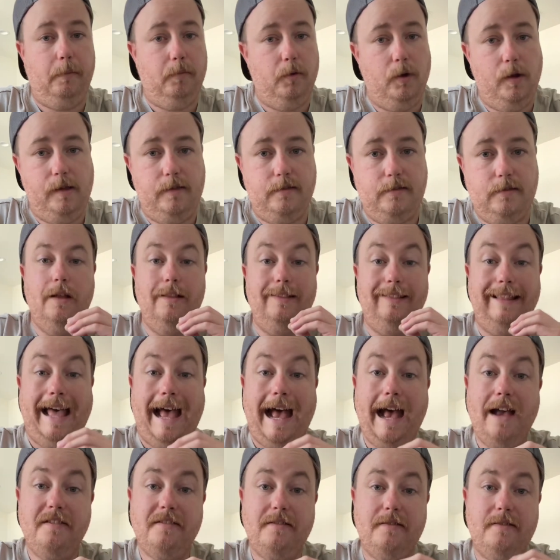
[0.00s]
Breeze.
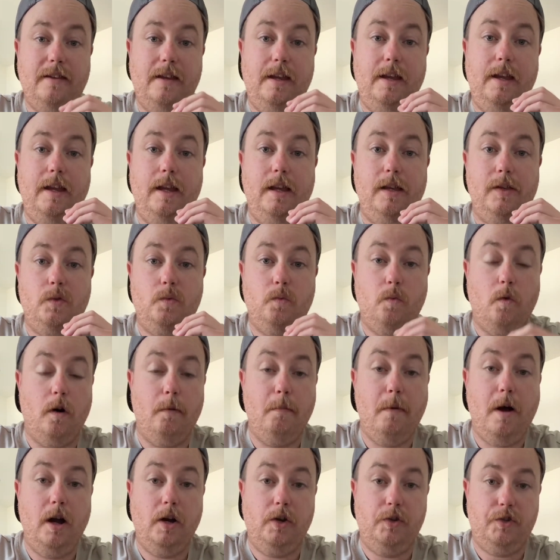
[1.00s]
Last is
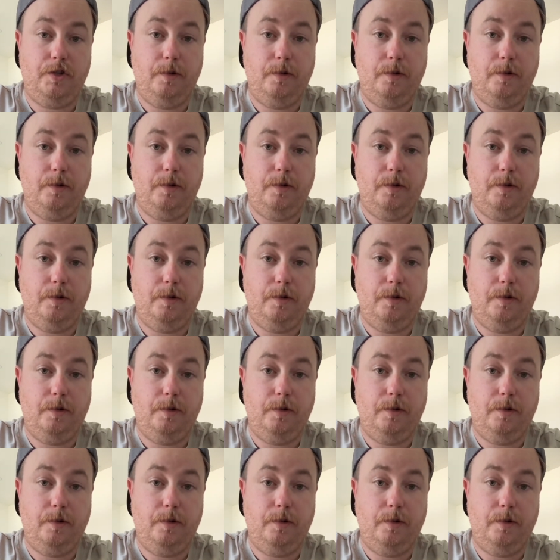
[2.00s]
Warmonger's